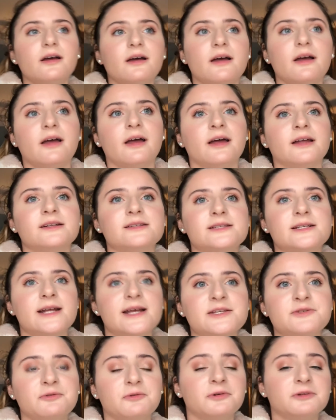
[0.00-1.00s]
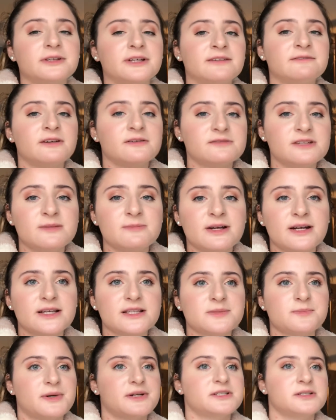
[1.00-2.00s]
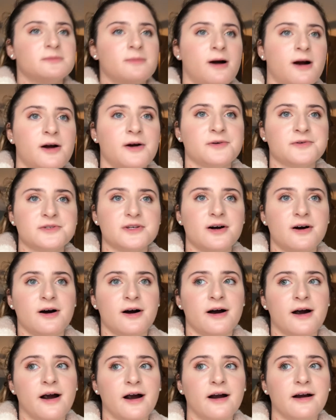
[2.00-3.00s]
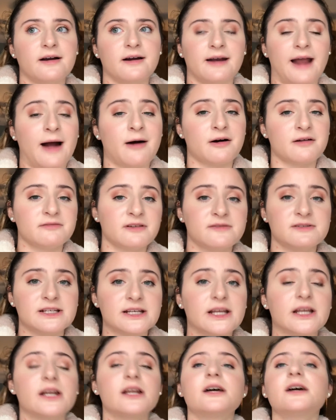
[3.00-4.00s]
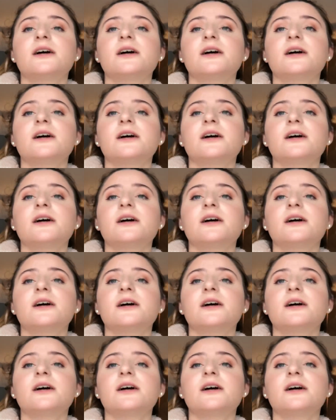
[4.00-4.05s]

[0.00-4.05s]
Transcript: And today's are only fifteen minutes, but tomorrow's are an hour and fifteen.